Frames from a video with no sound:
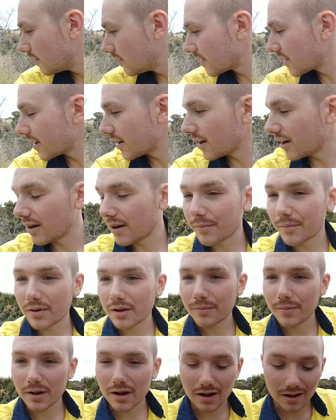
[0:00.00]
Okay, I'm
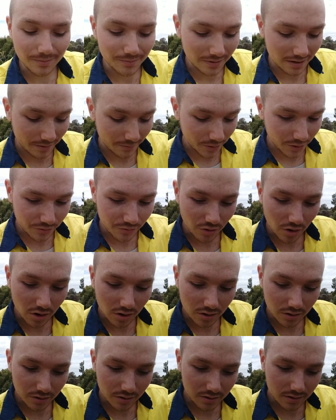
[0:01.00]
on a
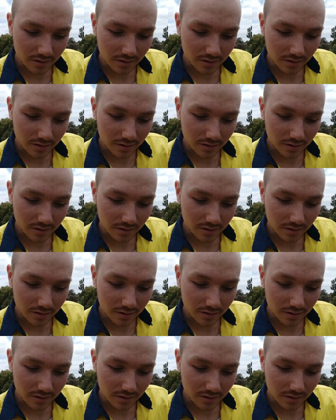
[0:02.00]
rock.